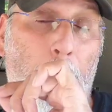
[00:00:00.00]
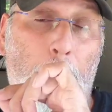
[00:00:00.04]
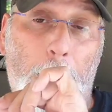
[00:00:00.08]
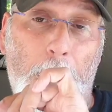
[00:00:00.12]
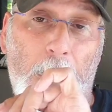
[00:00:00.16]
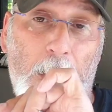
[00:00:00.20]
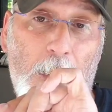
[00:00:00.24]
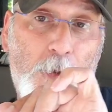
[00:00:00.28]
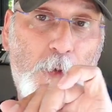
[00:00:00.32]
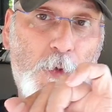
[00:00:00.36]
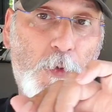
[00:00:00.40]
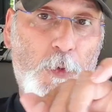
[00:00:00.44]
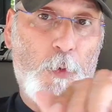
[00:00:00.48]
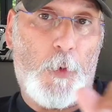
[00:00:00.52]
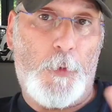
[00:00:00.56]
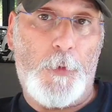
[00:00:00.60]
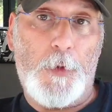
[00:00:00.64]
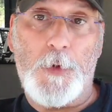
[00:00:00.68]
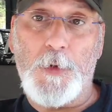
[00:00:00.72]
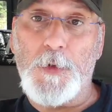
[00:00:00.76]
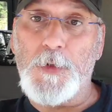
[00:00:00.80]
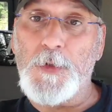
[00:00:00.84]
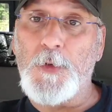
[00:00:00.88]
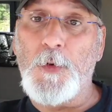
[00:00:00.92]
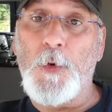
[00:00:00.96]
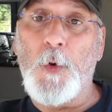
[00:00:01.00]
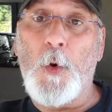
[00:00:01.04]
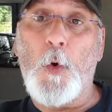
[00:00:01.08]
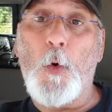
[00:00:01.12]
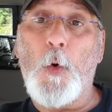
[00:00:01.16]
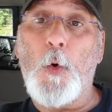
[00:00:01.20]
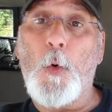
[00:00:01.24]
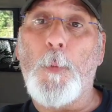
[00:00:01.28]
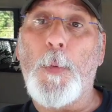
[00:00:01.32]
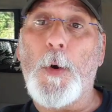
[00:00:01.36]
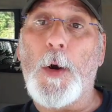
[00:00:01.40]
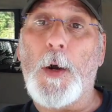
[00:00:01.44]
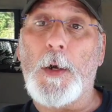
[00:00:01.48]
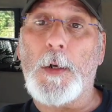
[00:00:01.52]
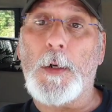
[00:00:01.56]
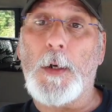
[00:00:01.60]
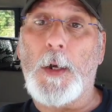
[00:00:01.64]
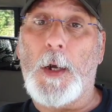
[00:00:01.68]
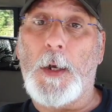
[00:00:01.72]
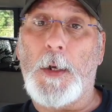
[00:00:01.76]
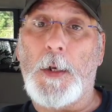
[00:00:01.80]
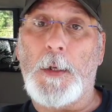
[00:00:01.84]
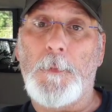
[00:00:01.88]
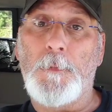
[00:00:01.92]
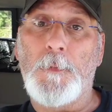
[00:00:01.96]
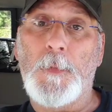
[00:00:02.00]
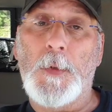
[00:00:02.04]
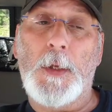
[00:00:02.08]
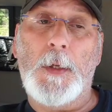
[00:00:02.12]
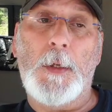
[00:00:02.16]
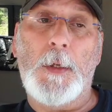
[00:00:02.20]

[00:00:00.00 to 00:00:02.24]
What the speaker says: Make sure there's no bark on it.